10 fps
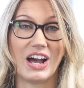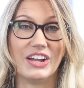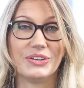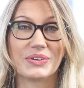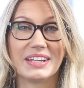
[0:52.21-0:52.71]

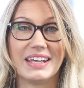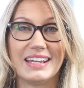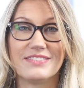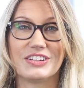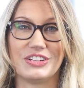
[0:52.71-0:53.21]
And you can
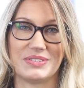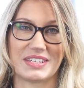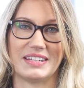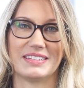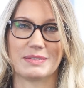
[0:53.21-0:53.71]
even use
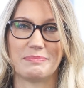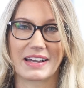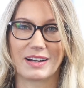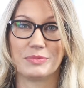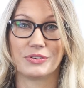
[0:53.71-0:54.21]
it to
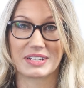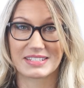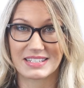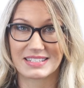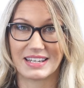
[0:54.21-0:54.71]
back up your
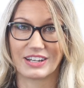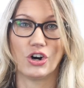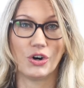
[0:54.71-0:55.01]
existing